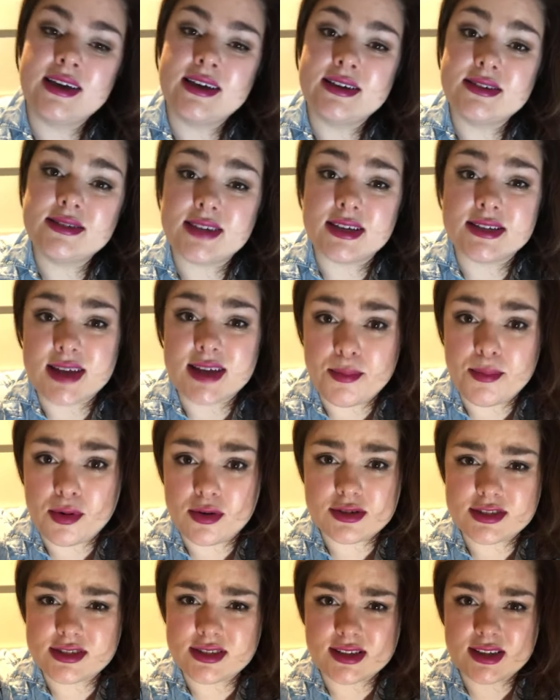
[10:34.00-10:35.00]
since I
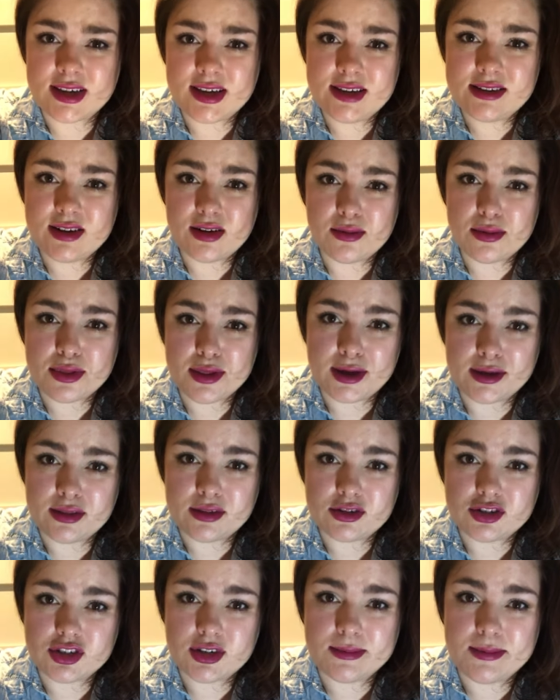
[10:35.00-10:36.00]
personally don't think
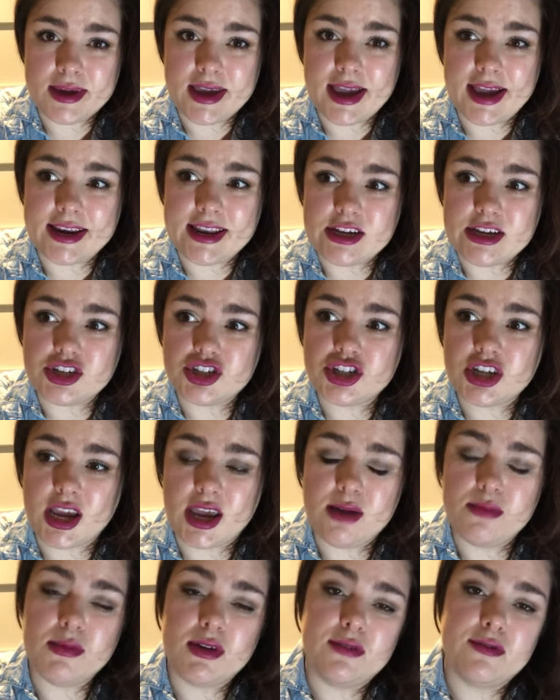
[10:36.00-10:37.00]
there should be any
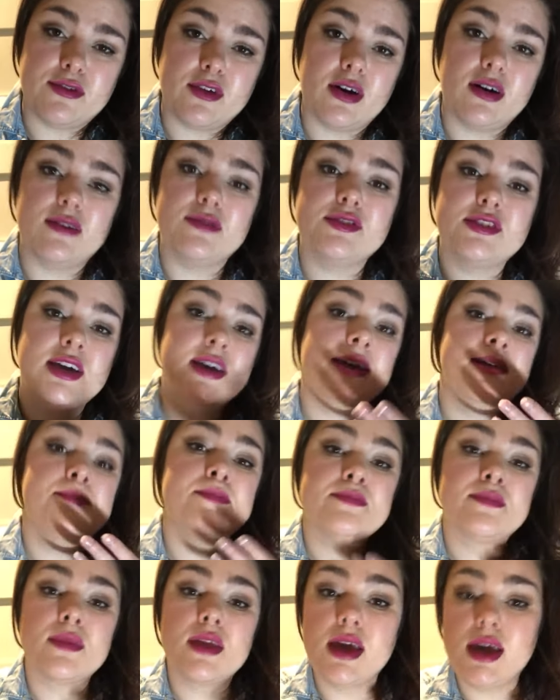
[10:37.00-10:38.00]
shame involved
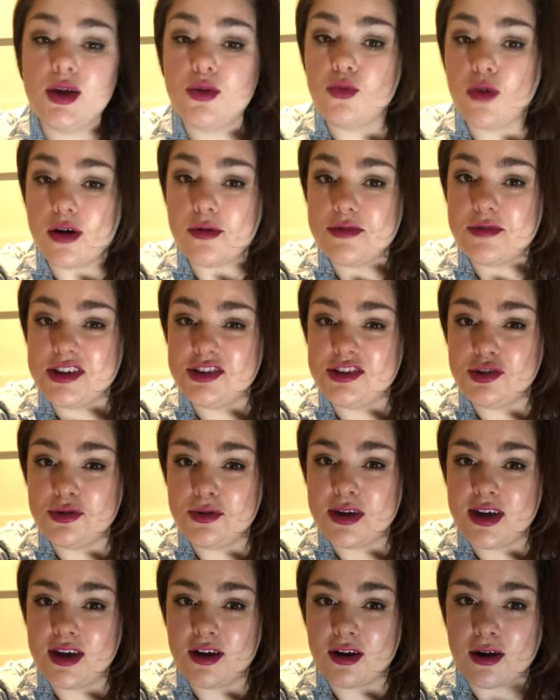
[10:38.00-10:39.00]
in what we do
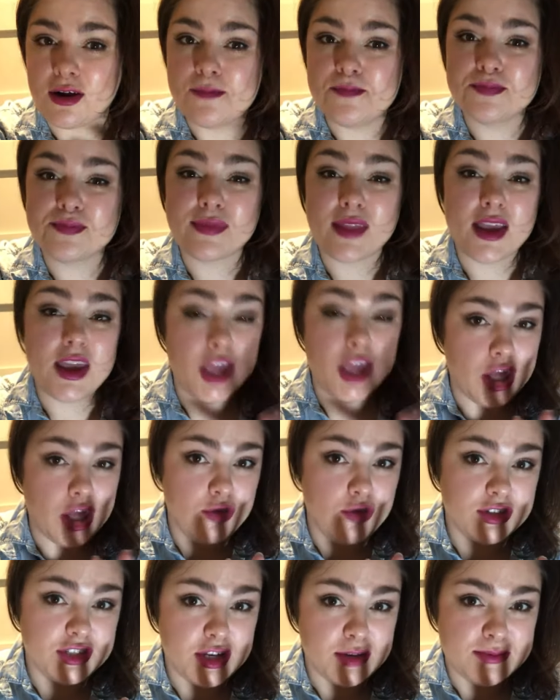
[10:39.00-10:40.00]
here.
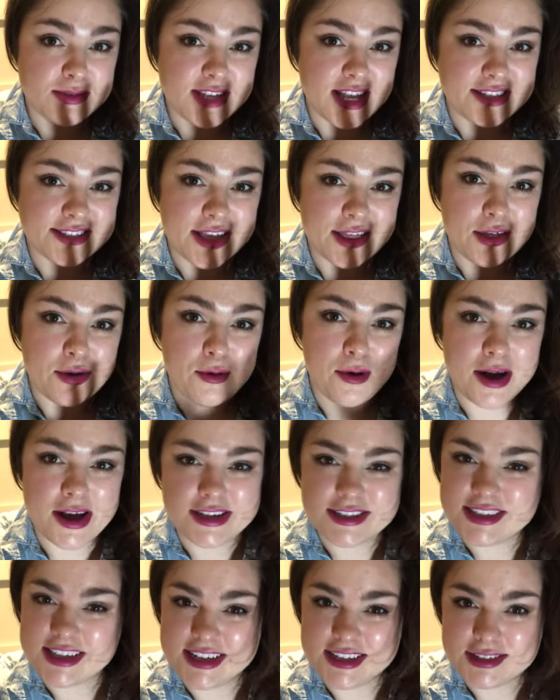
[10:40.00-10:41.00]
YouTube says
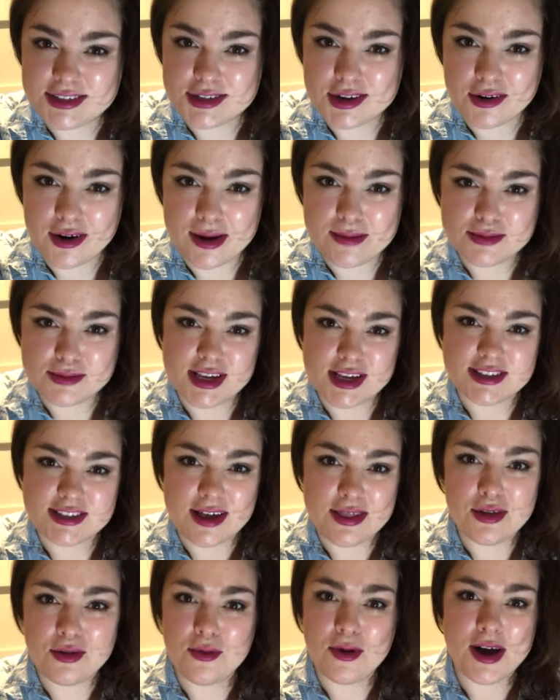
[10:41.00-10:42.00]
otherwise, Instagram says
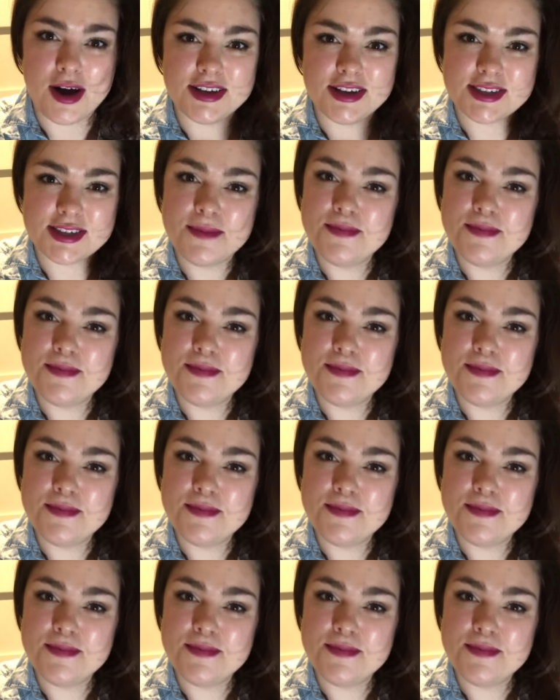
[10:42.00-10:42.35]
otherwise,